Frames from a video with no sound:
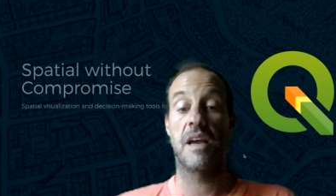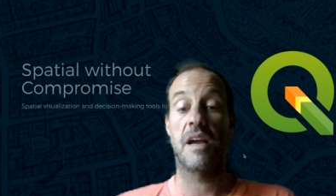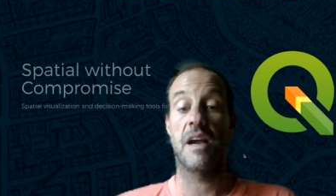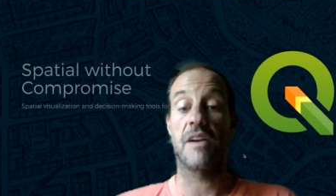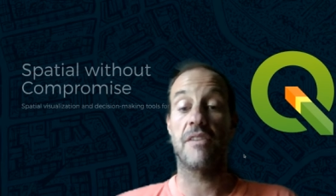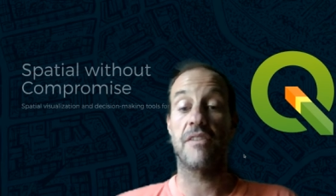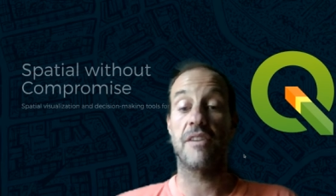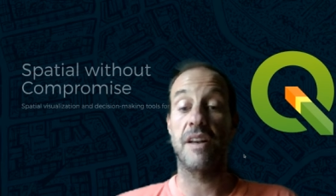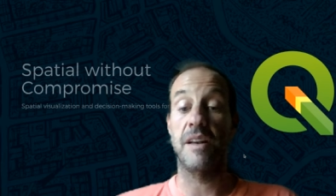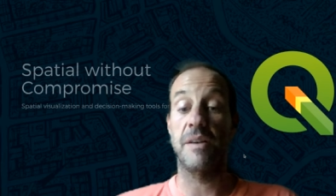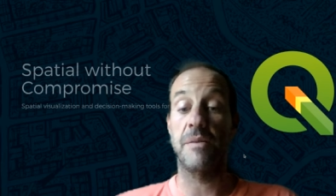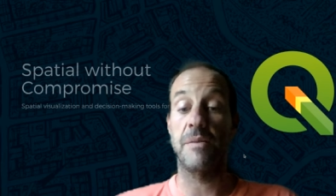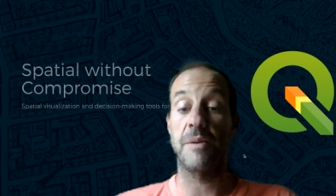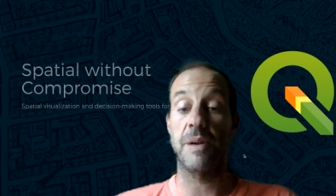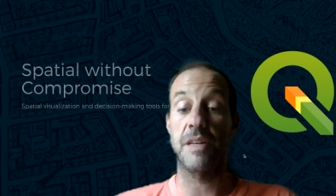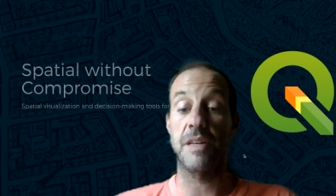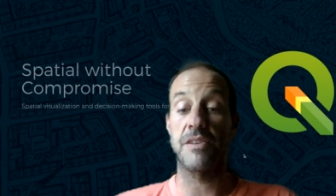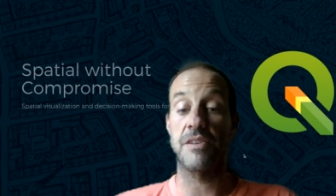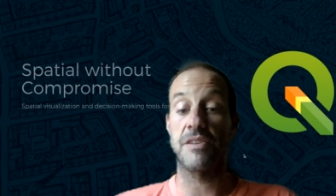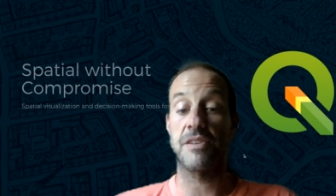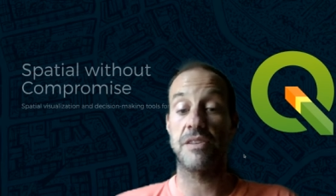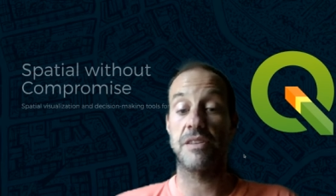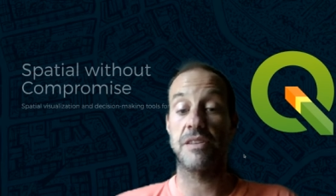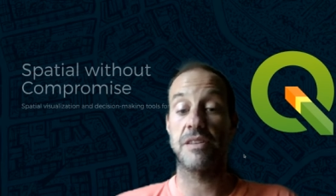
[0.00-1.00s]
I really
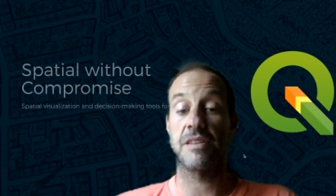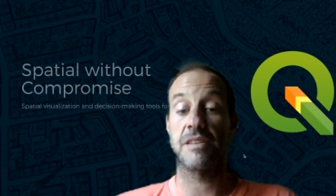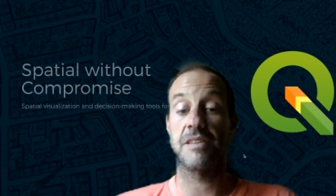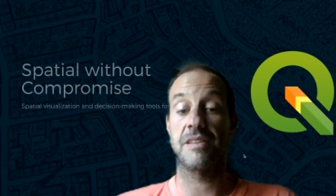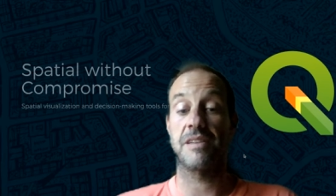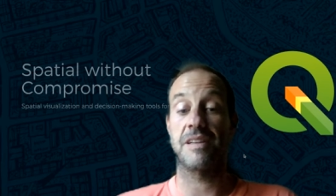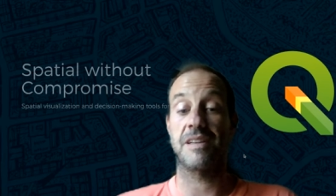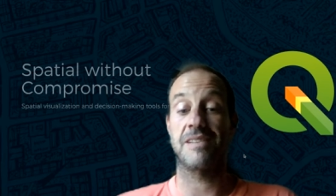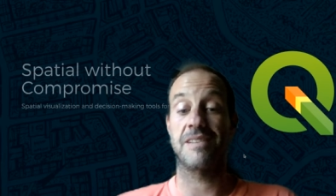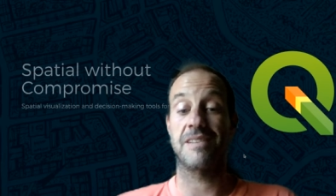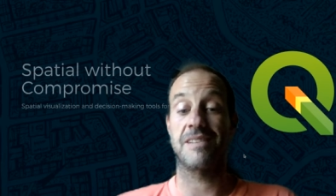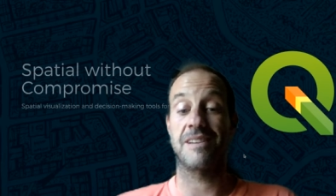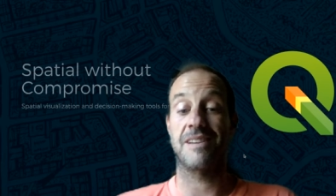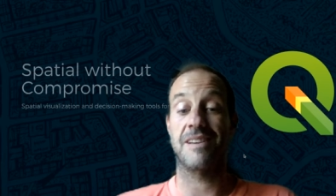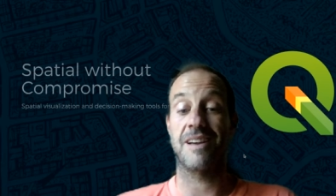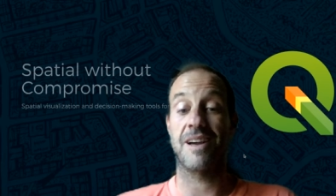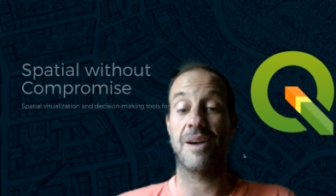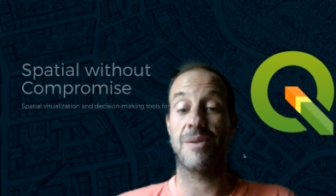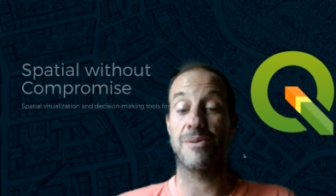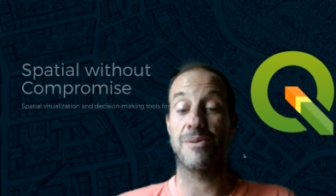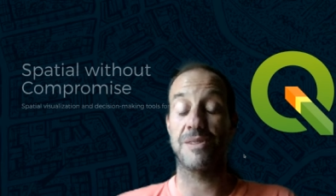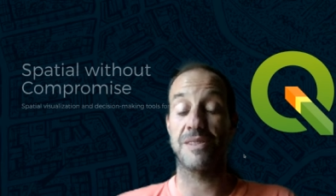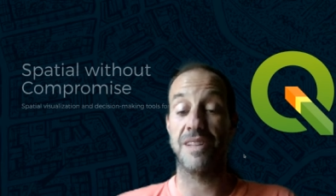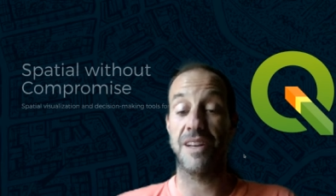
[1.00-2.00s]
wish that uh,
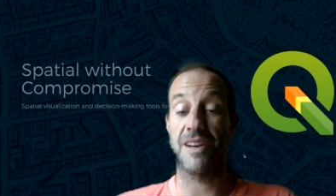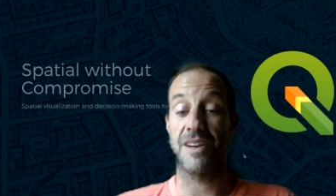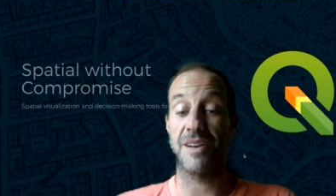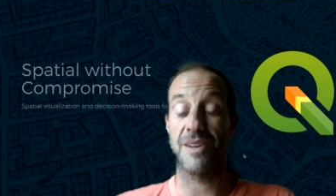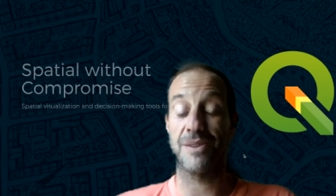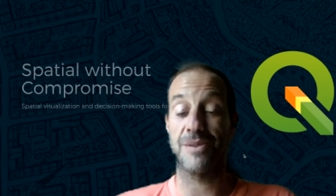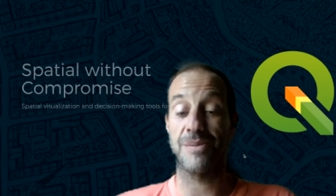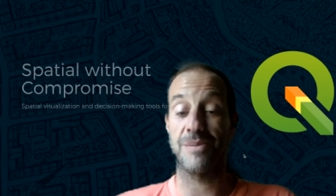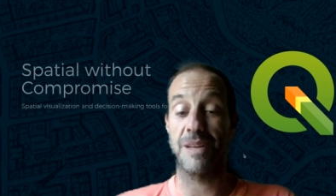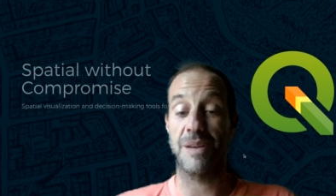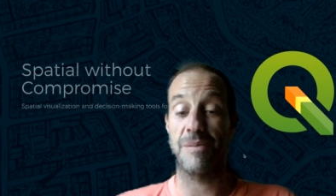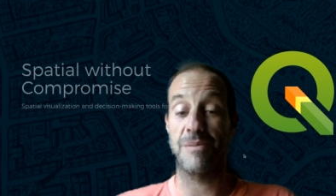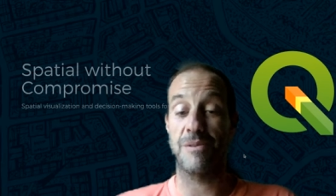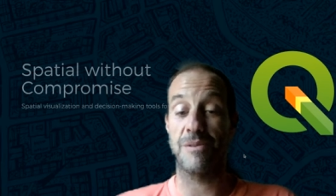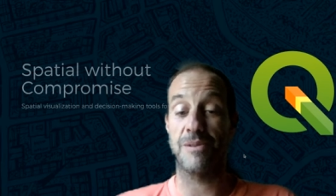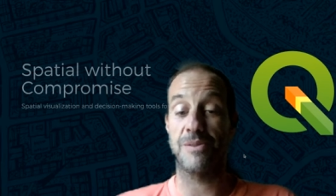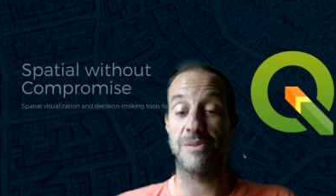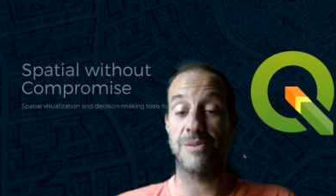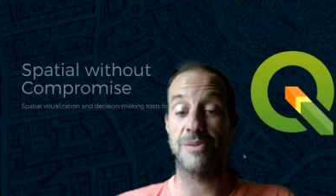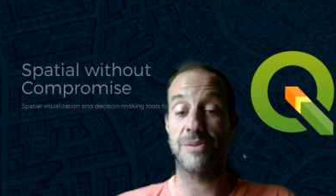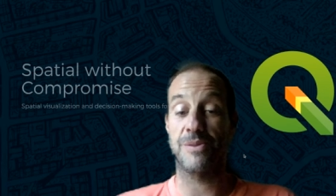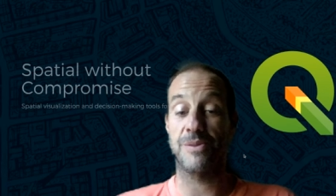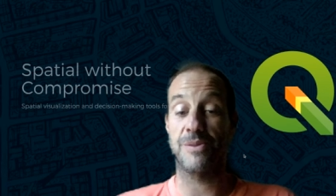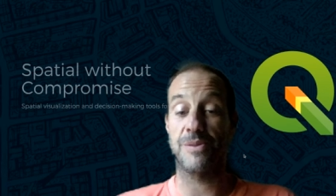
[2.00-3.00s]
I was there to be able
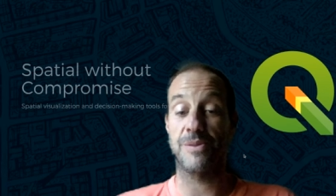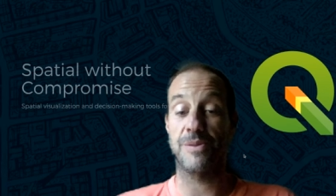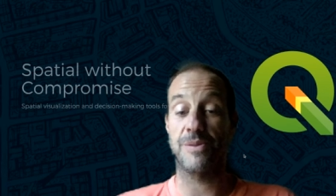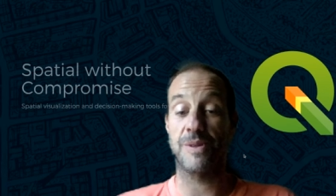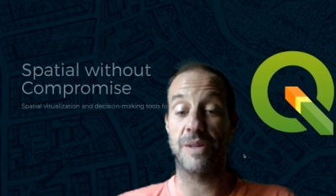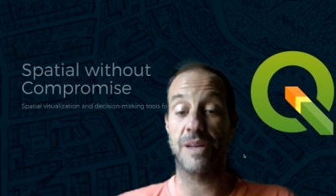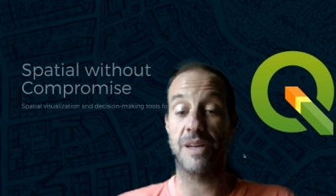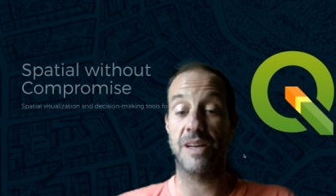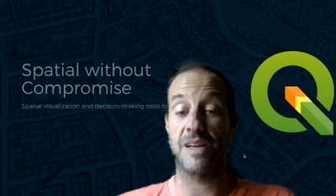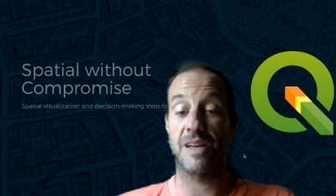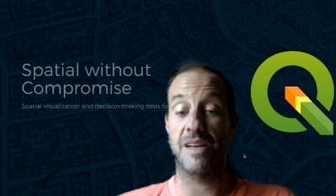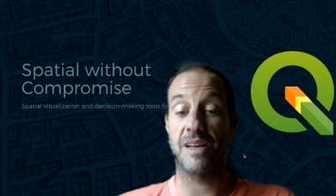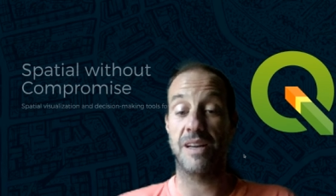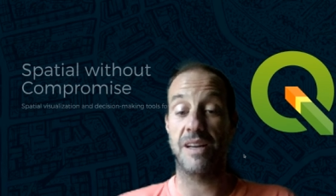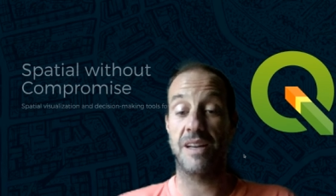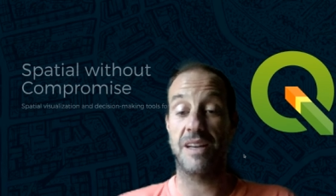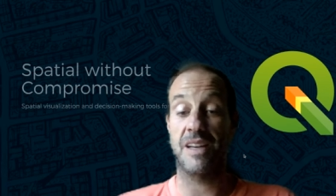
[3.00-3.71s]
to uh,